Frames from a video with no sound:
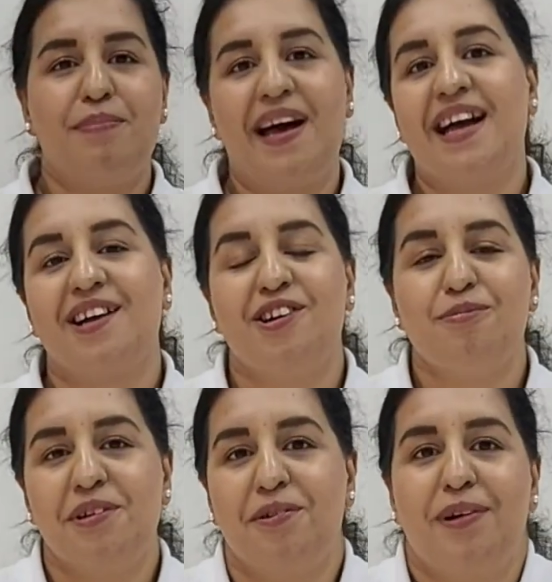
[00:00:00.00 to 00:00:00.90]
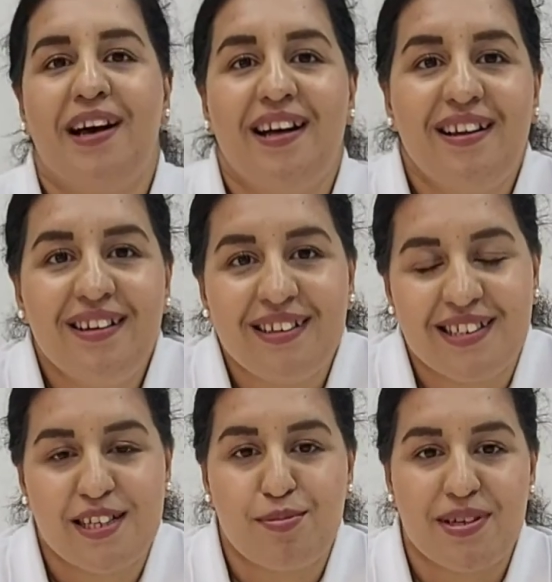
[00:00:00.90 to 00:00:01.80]
back, hope you're well.
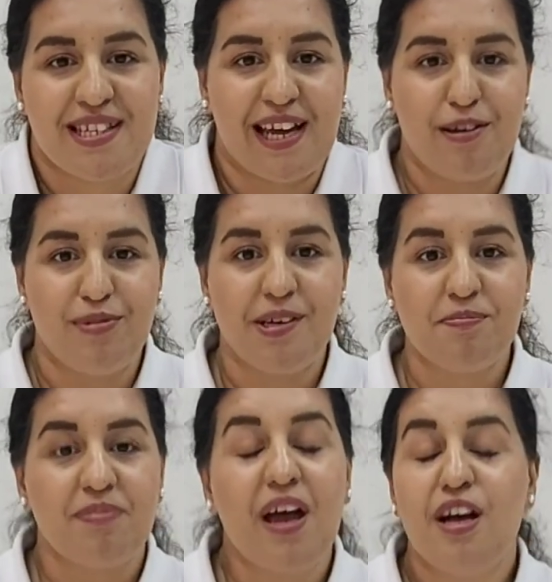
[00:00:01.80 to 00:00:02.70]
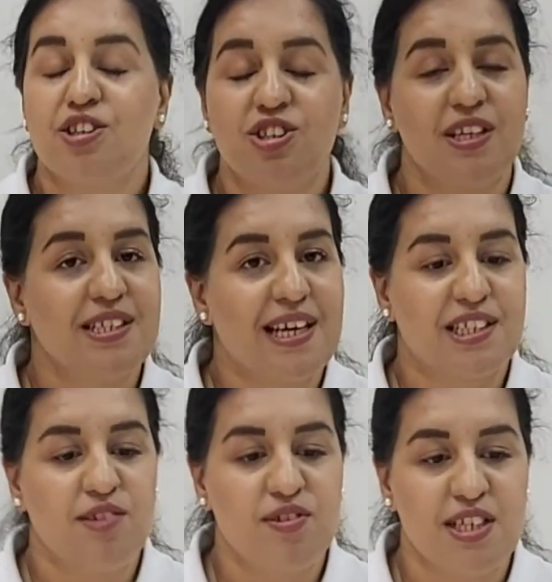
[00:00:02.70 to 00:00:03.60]
This is Miss Simon. Today's
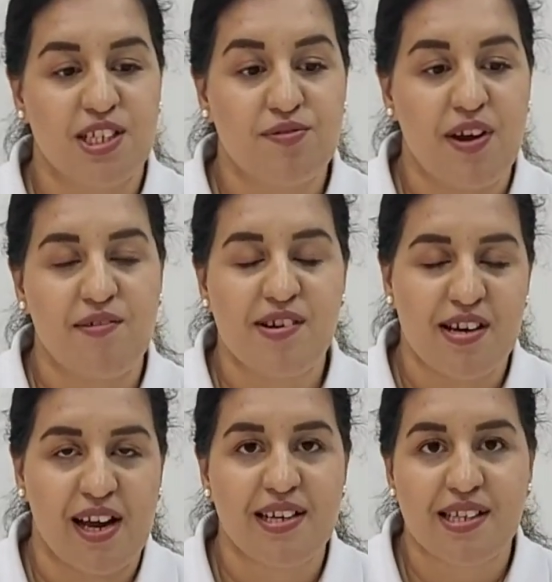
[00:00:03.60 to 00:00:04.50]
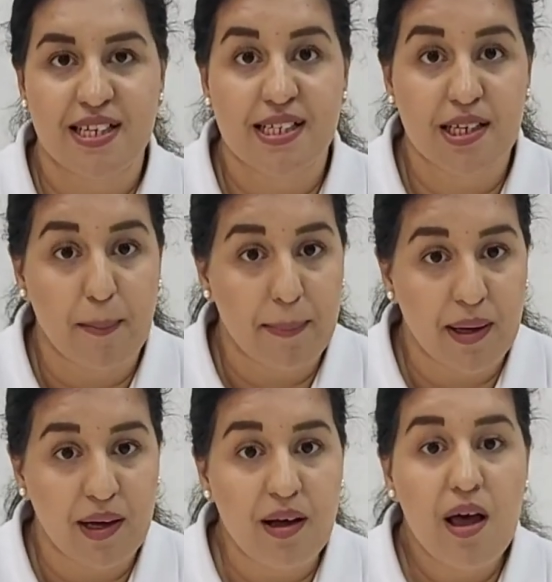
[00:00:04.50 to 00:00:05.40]
activity is very nice and
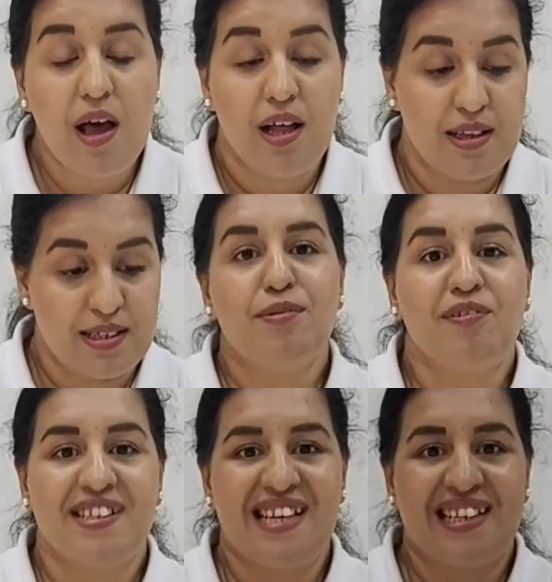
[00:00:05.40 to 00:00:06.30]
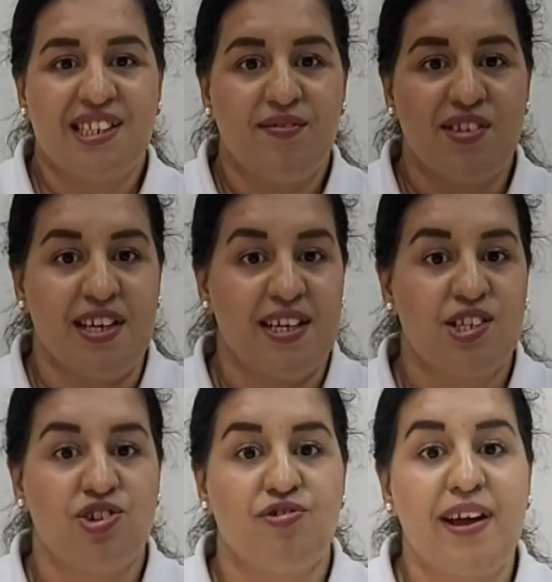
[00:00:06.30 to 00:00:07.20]
simple. The aim of this activity
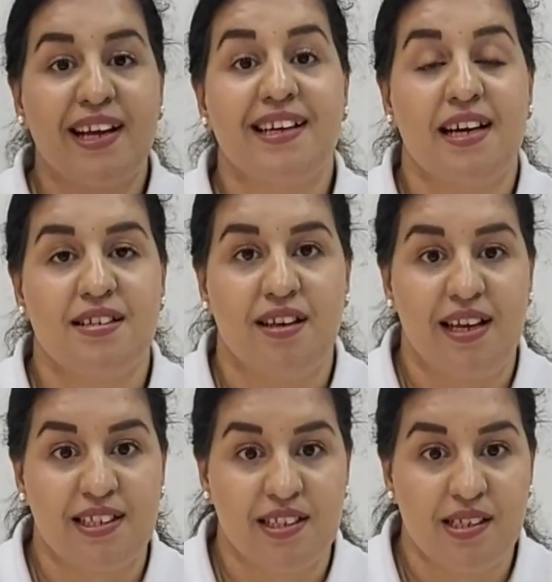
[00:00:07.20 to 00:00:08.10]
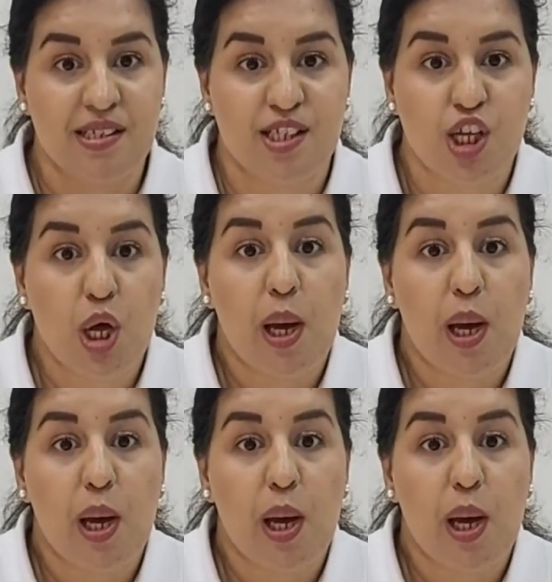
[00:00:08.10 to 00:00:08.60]
is to recognize the letters,